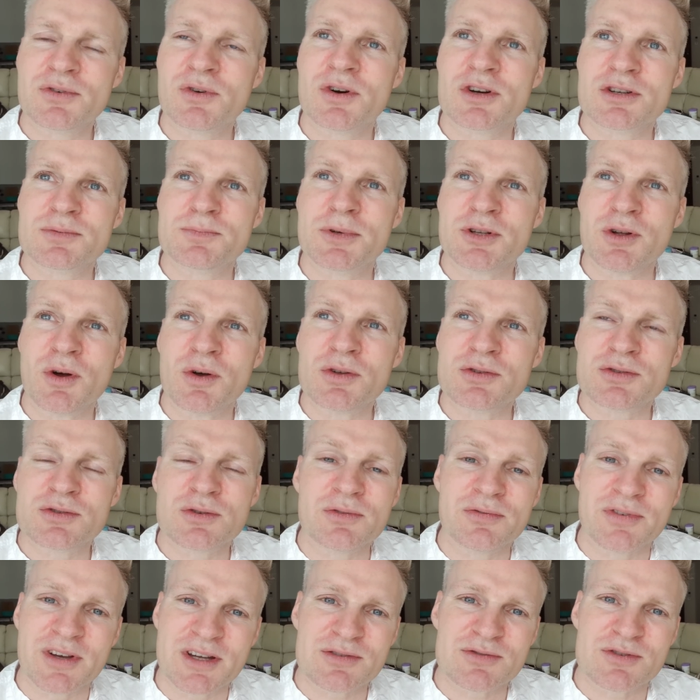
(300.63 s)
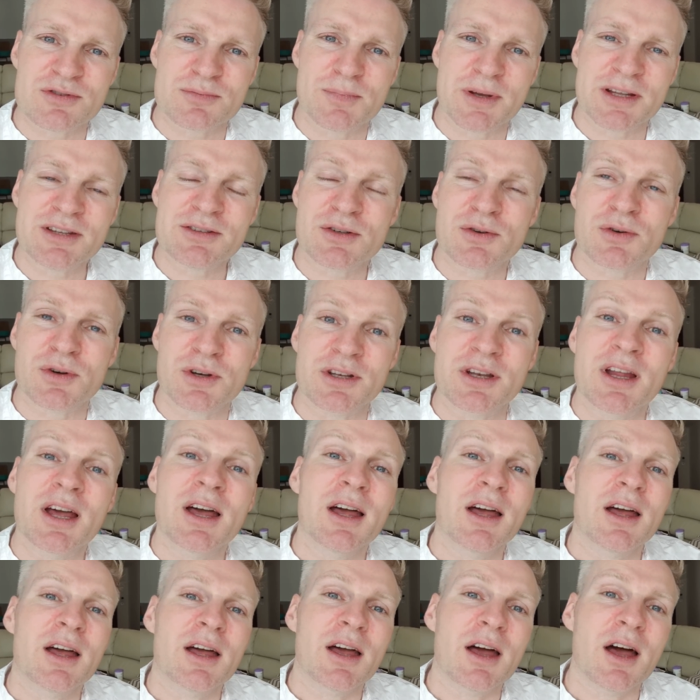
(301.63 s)
course, but also versus Bitcoin,
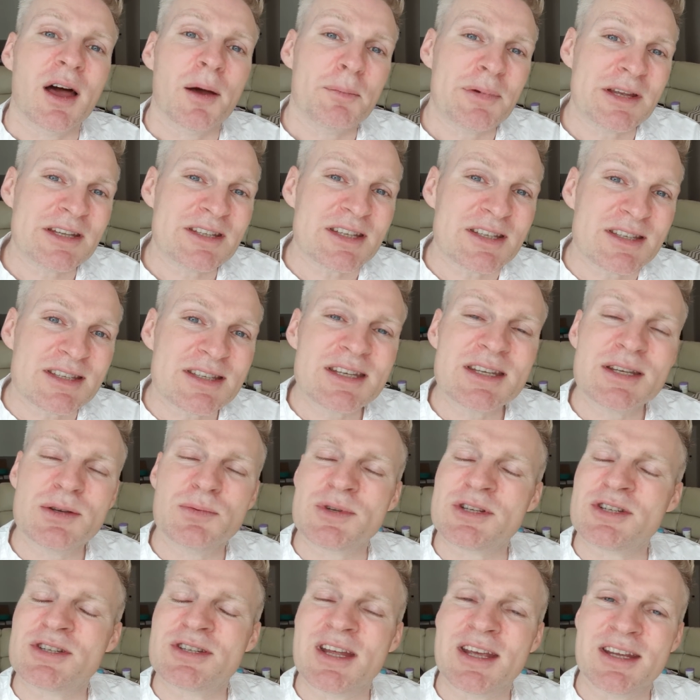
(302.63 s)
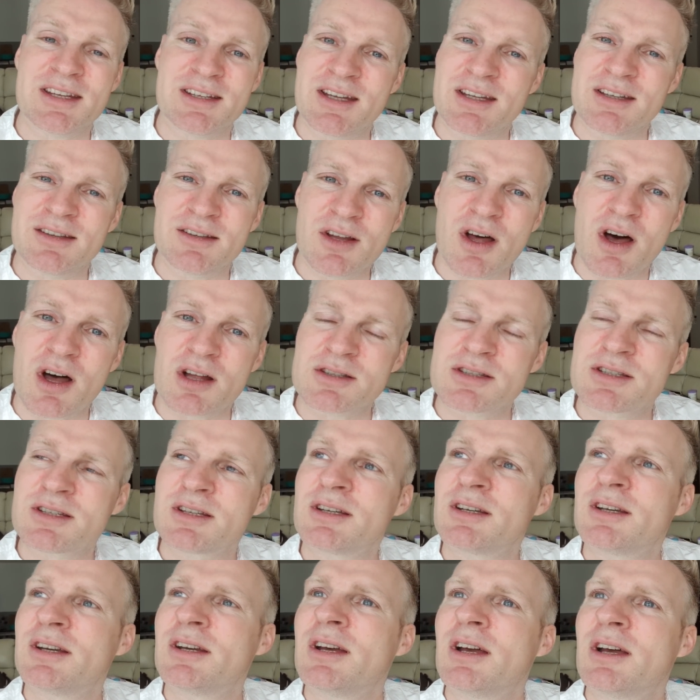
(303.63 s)
BTC, which they did not.
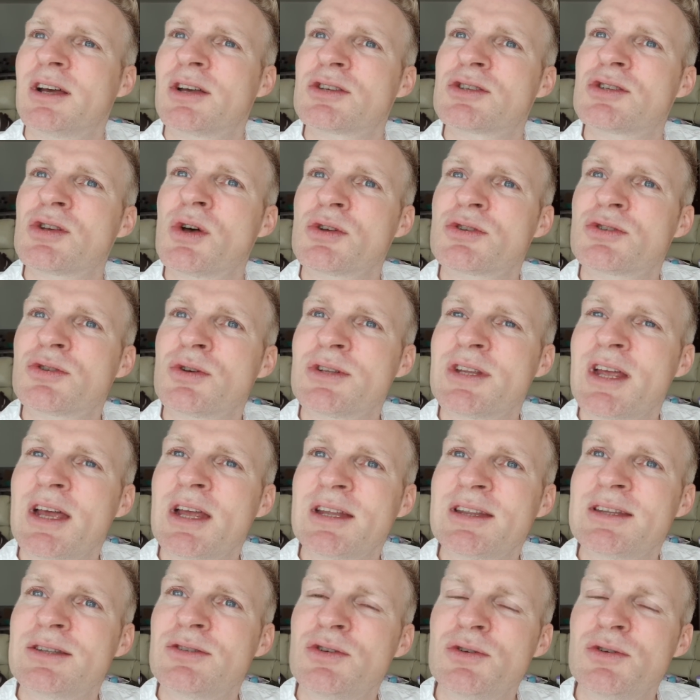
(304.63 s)
So that,